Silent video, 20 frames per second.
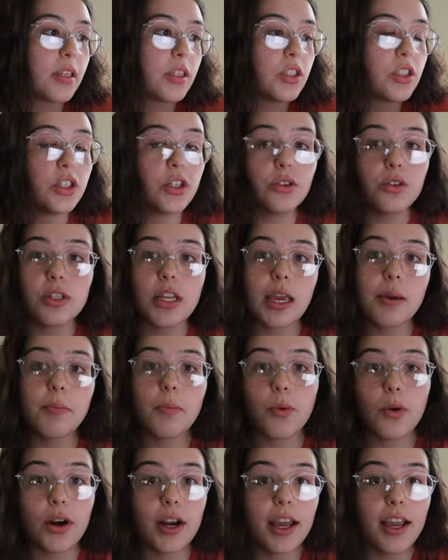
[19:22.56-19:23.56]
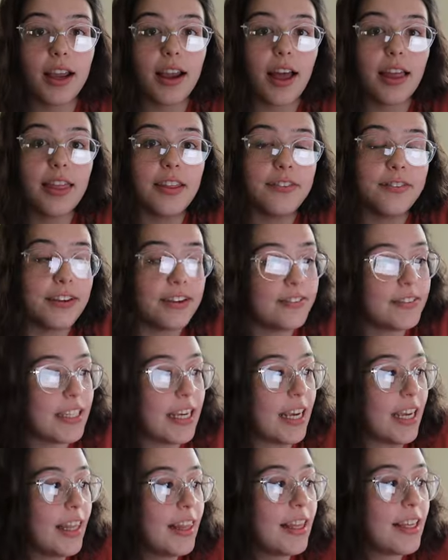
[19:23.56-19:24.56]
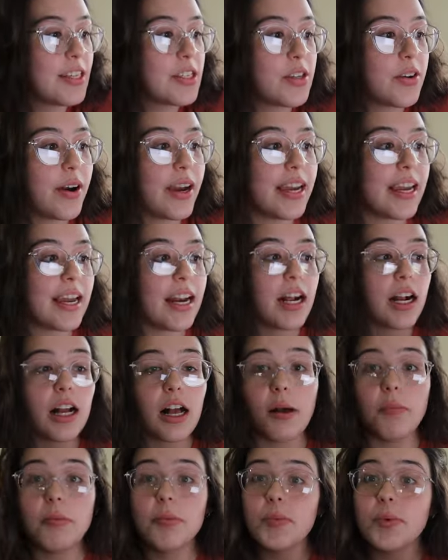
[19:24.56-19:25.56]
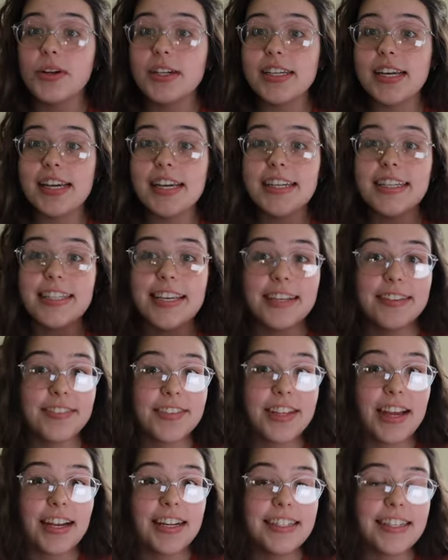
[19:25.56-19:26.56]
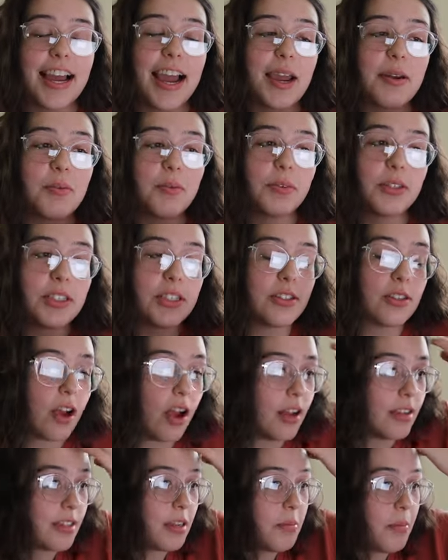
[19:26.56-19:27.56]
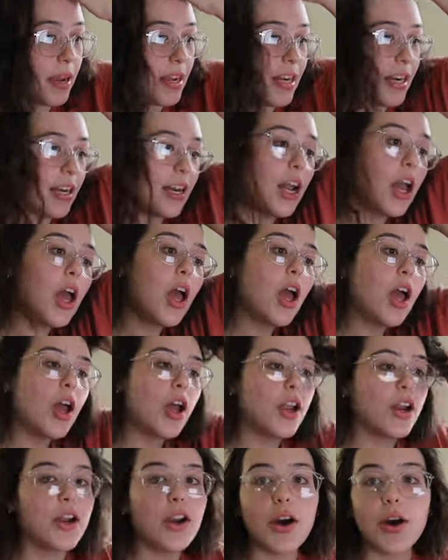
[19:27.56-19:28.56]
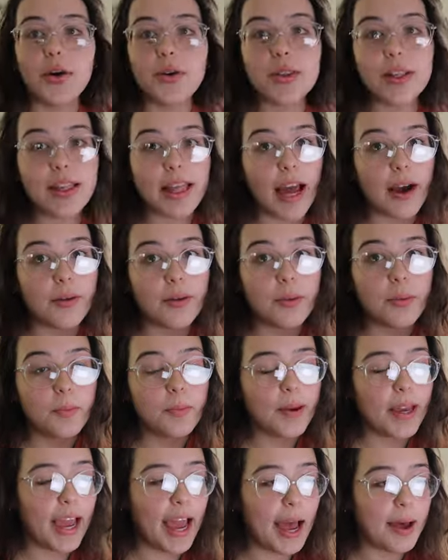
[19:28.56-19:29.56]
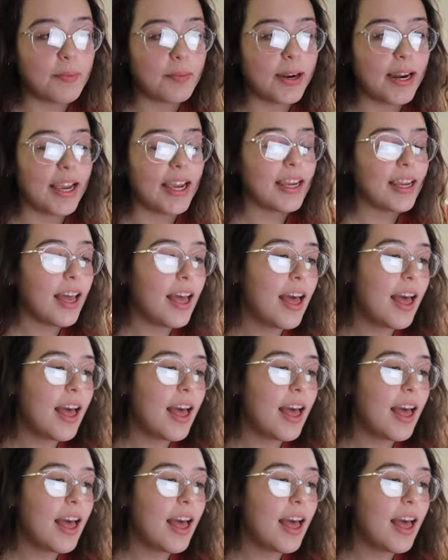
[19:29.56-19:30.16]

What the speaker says: Tuesday morning on the 15th, so I get a couple more days of study time, which is awesome. I didn't know that that would be happening.